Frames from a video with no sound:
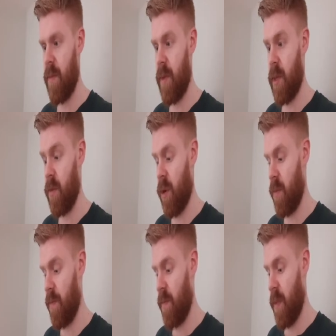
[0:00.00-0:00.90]
as
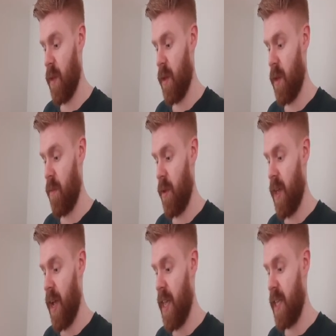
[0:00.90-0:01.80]
well. But
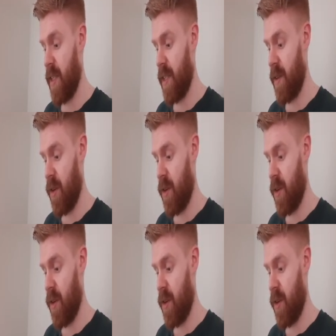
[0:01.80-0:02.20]
that is